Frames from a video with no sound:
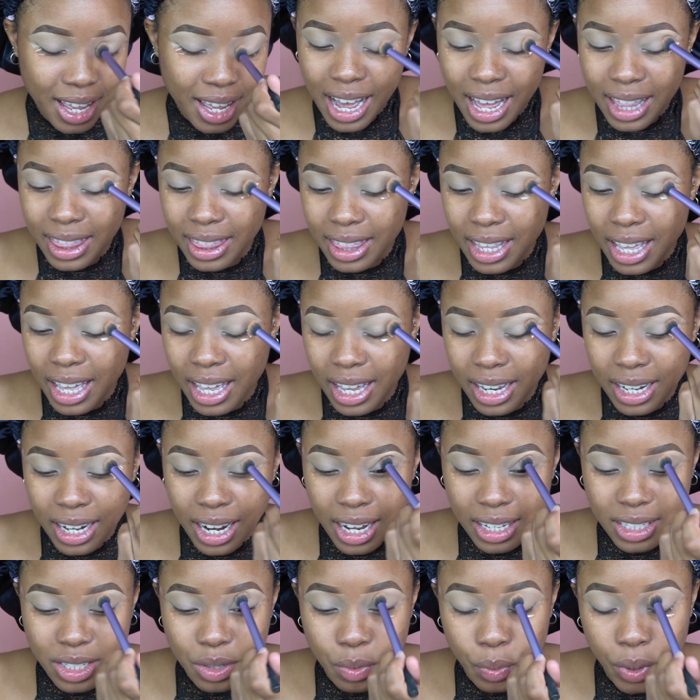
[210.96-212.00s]
And then
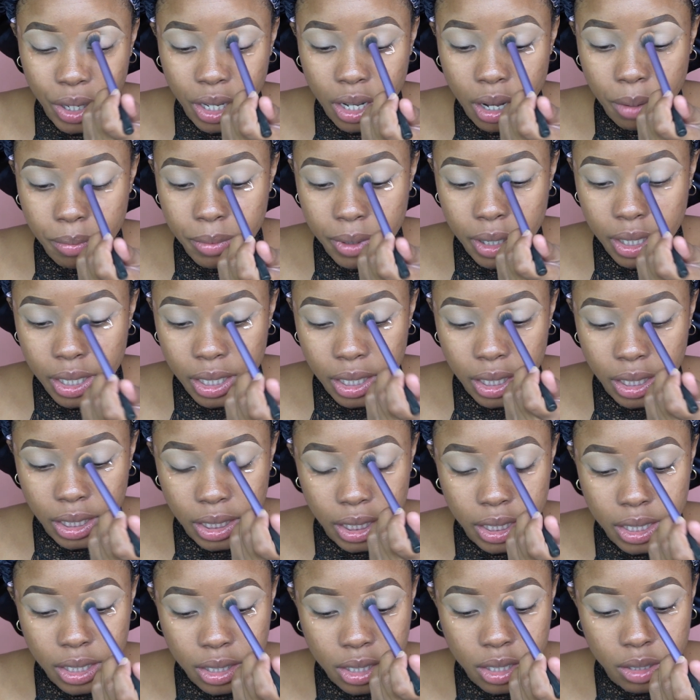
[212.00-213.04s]
had to wake up
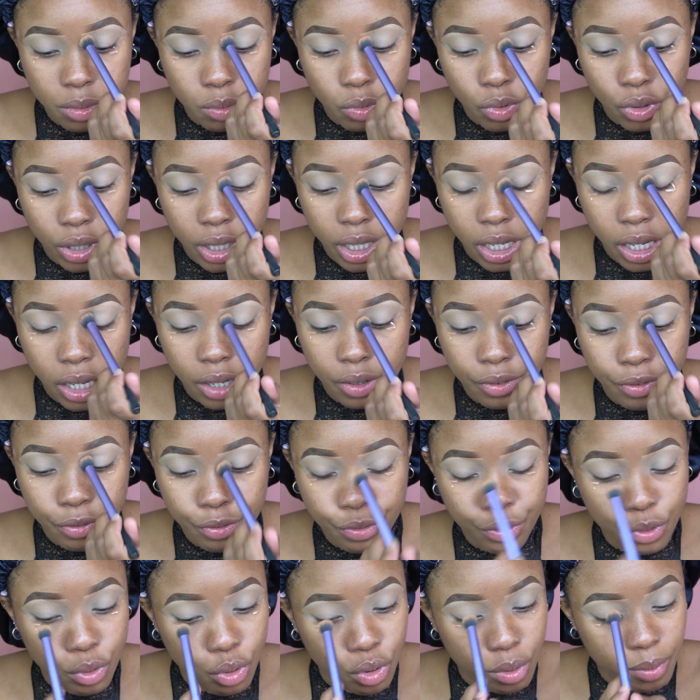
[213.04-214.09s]
early this morning
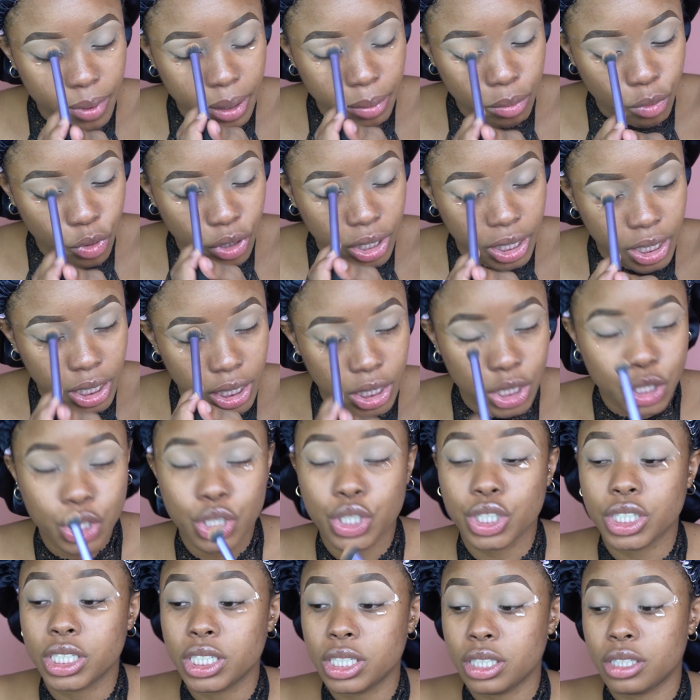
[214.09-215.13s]
for my morning
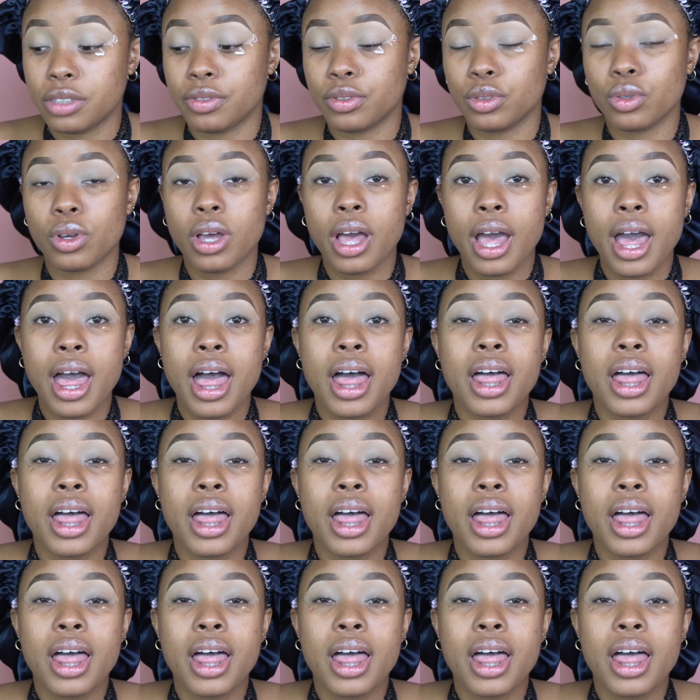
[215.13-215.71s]
edition interview.